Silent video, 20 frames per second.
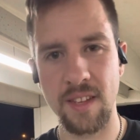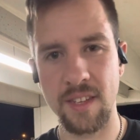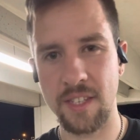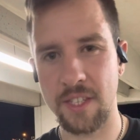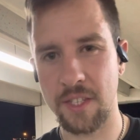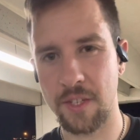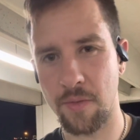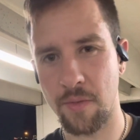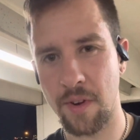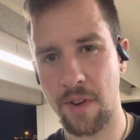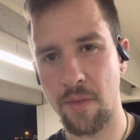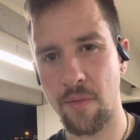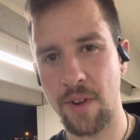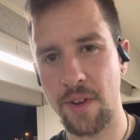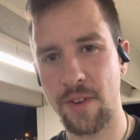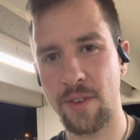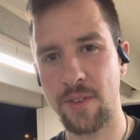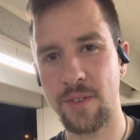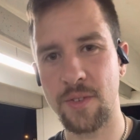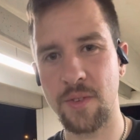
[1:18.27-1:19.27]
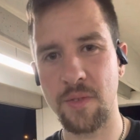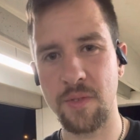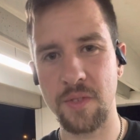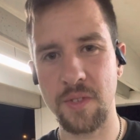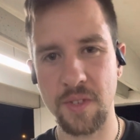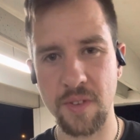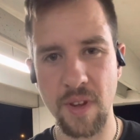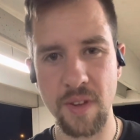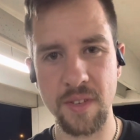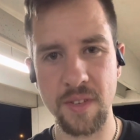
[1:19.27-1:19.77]
21 years old,
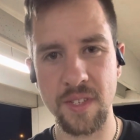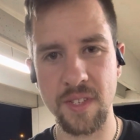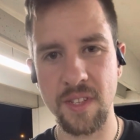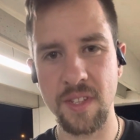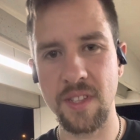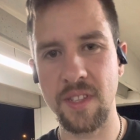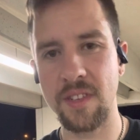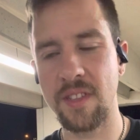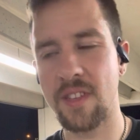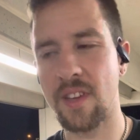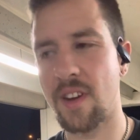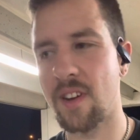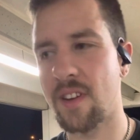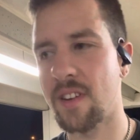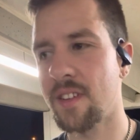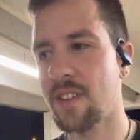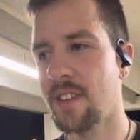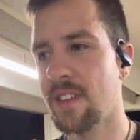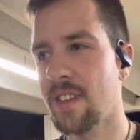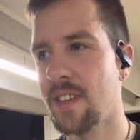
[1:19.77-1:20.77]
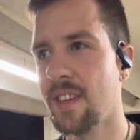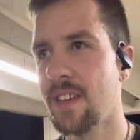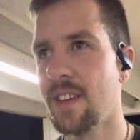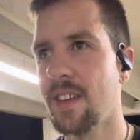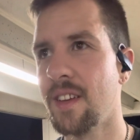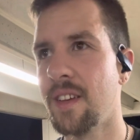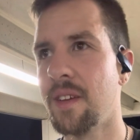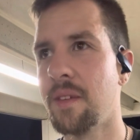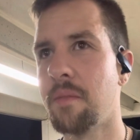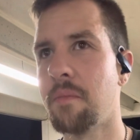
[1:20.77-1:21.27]
so I was still a little young,
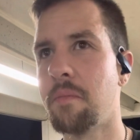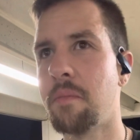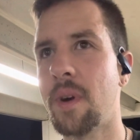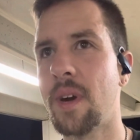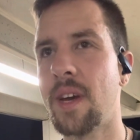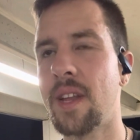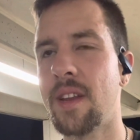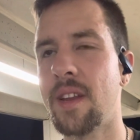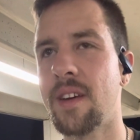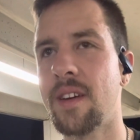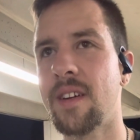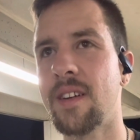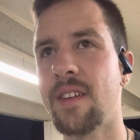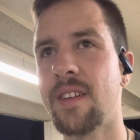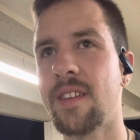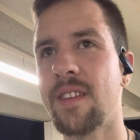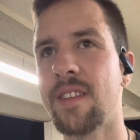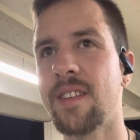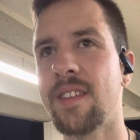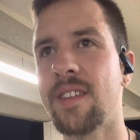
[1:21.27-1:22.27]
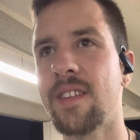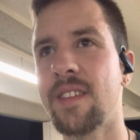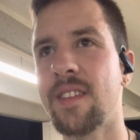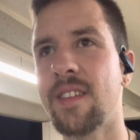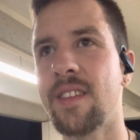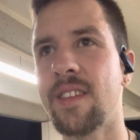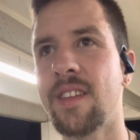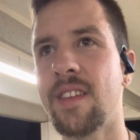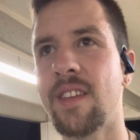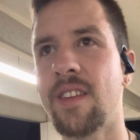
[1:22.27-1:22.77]
but
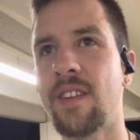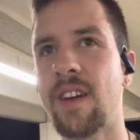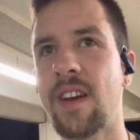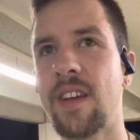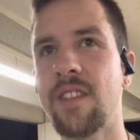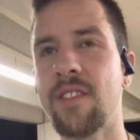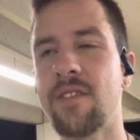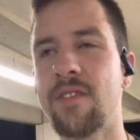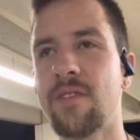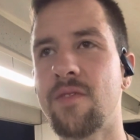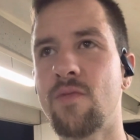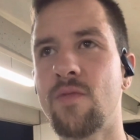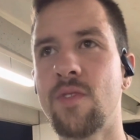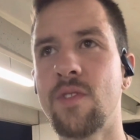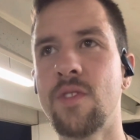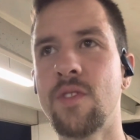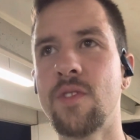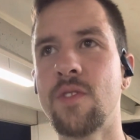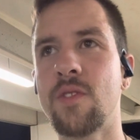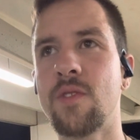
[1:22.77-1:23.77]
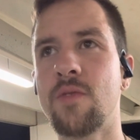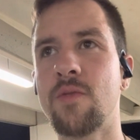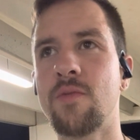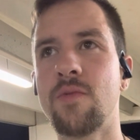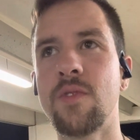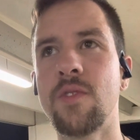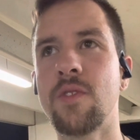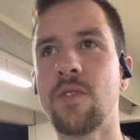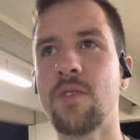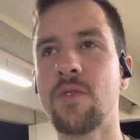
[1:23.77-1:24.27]
I learned real
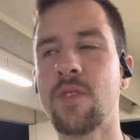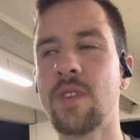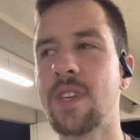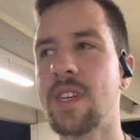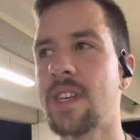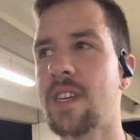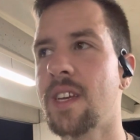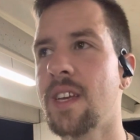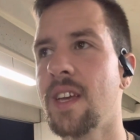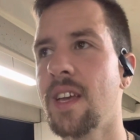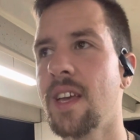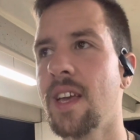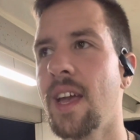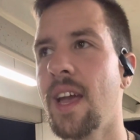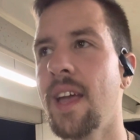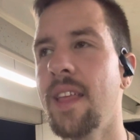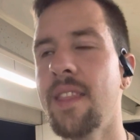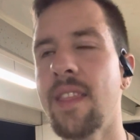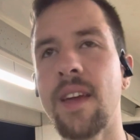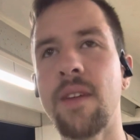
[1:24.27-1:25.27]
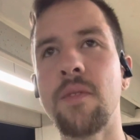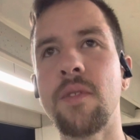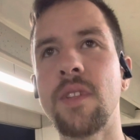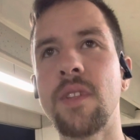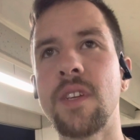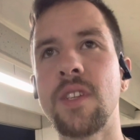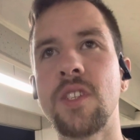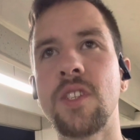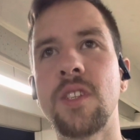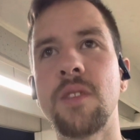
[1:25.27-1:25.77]
quick, and that
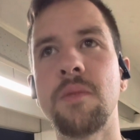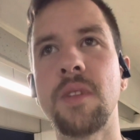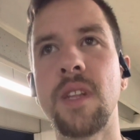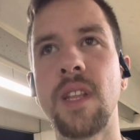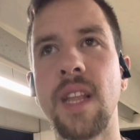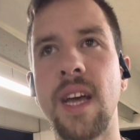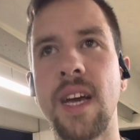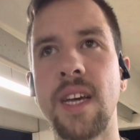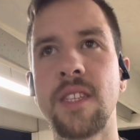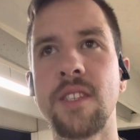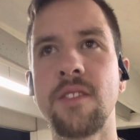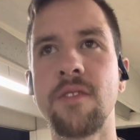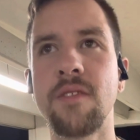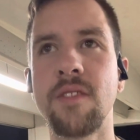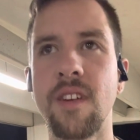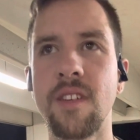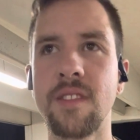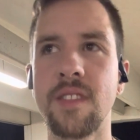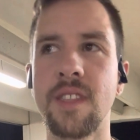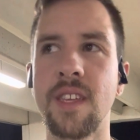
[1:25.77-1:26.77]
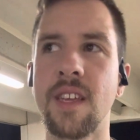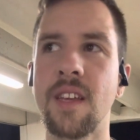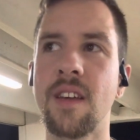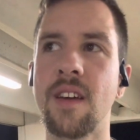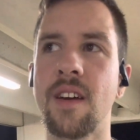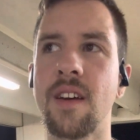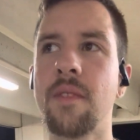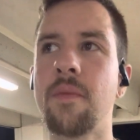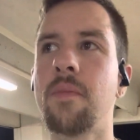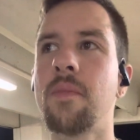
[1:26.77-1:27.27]
relationship didn't last too long, thank
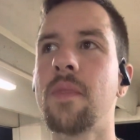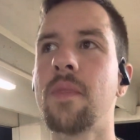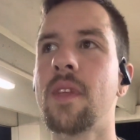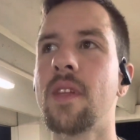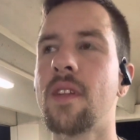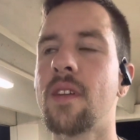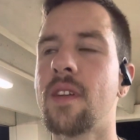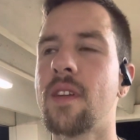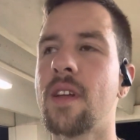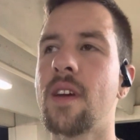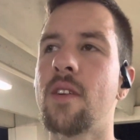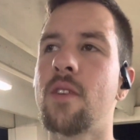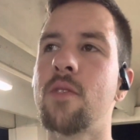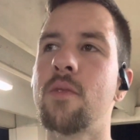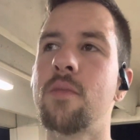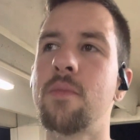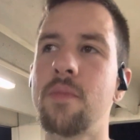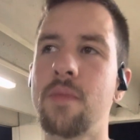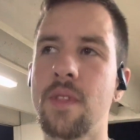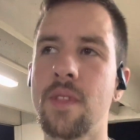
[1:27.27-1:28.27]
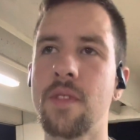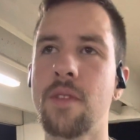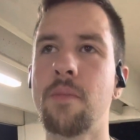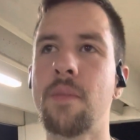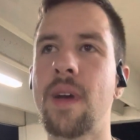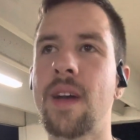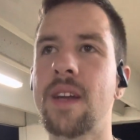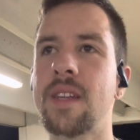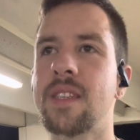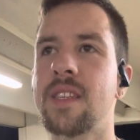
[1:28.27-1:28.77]
God, and I hope that they're
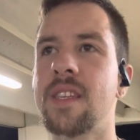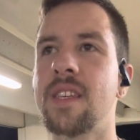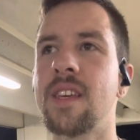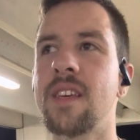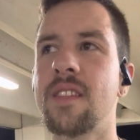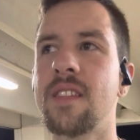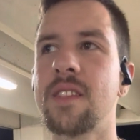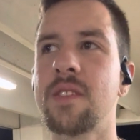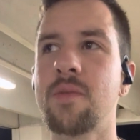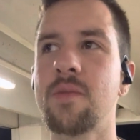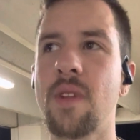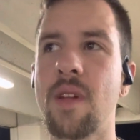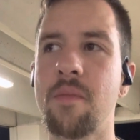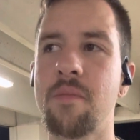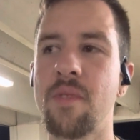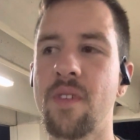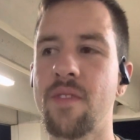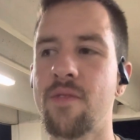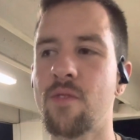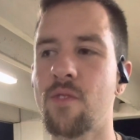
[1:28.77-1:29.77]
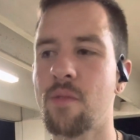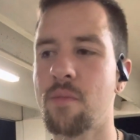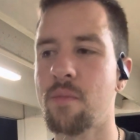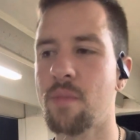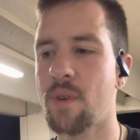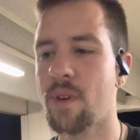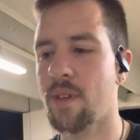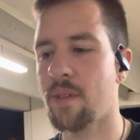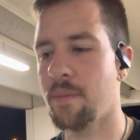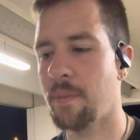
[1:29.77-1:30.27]
back together. That's what I pray for.
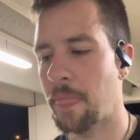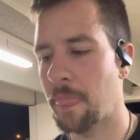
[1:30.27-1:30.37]
But